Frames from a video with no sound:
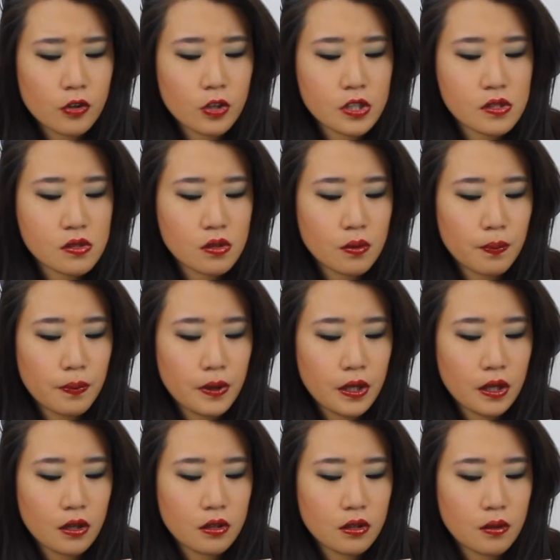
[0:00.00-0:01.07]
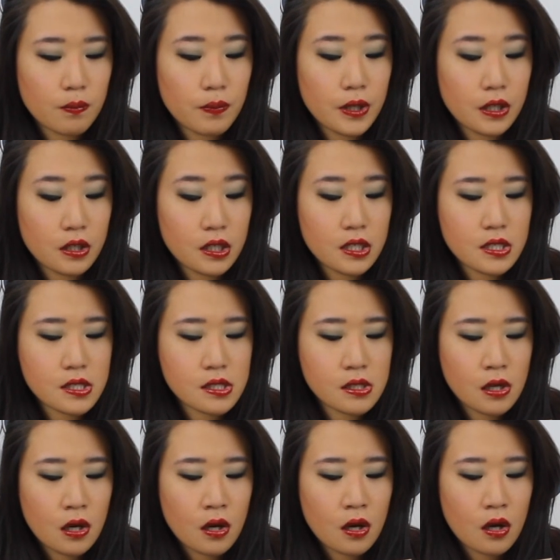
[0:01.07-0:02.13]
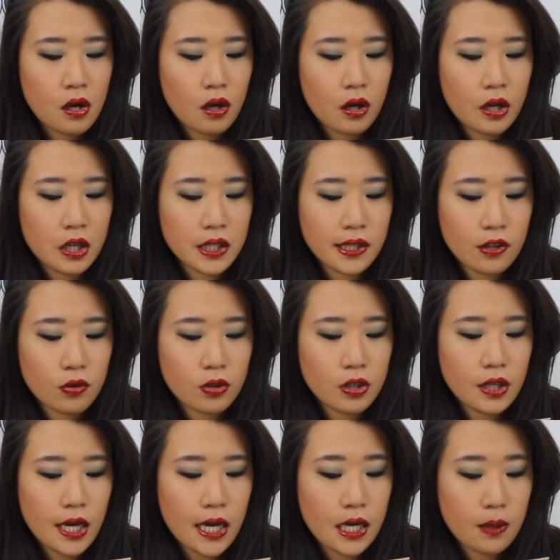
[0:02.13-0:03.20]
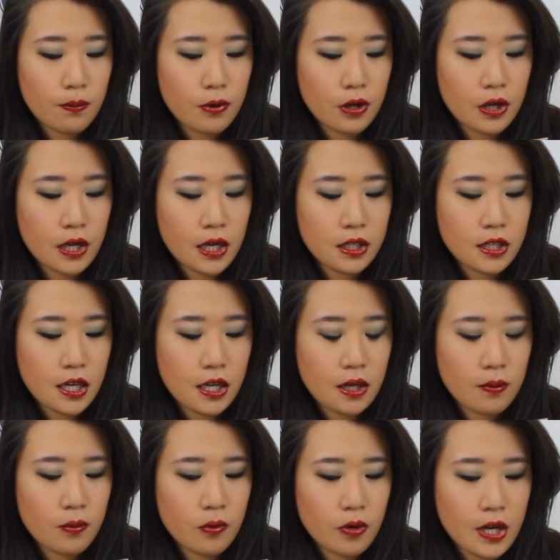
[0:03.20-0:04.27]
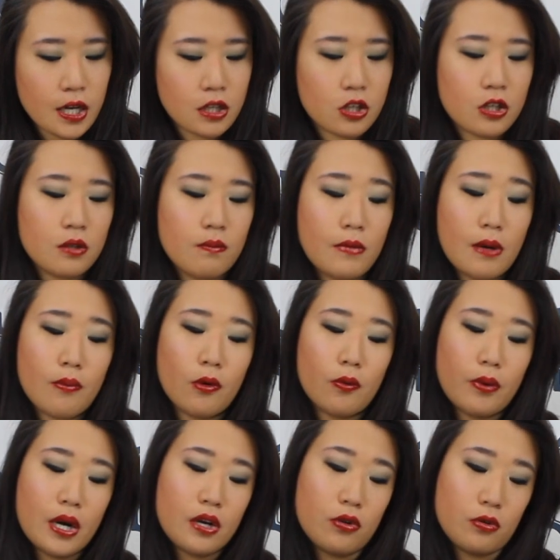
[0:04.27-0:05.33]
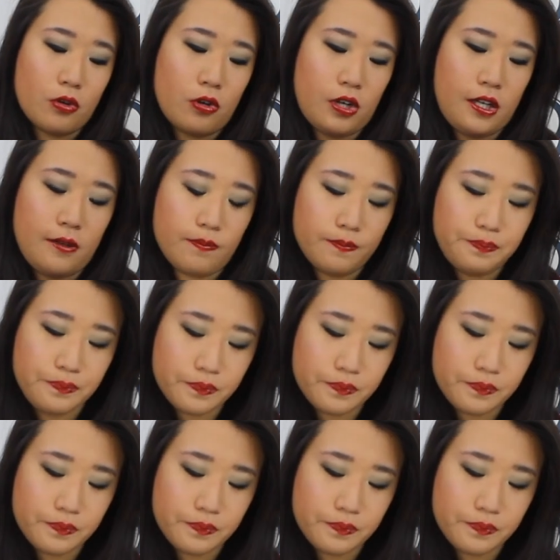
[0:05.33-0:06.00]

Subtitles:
crystal peonies, gilded amber, and amaretto cream.